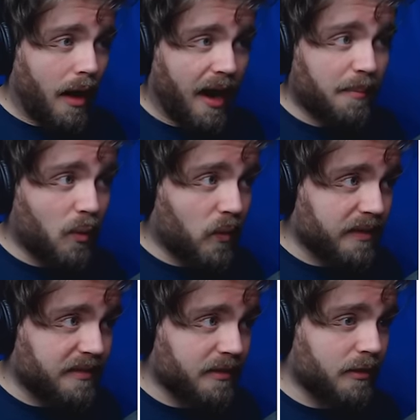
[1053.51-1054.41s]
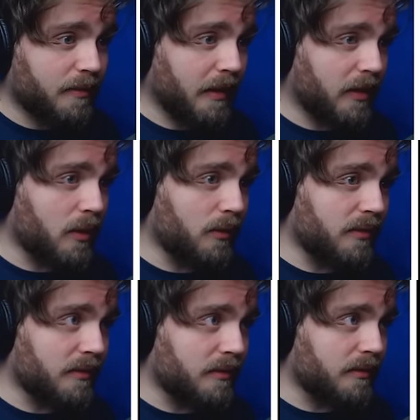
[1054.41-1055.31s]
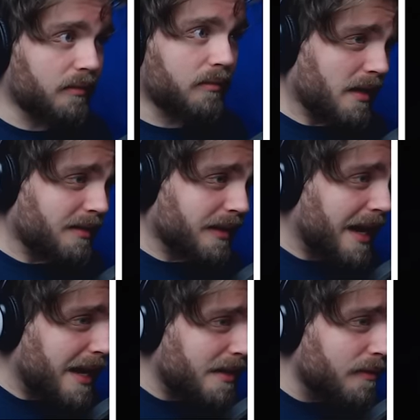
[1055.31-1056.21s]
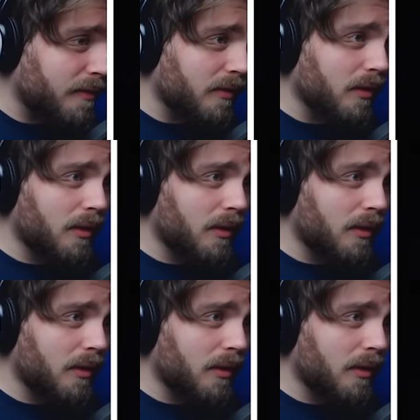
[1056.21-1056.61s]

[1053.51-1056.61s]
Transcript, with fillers: I'm more concerned about ogres. It's a cave.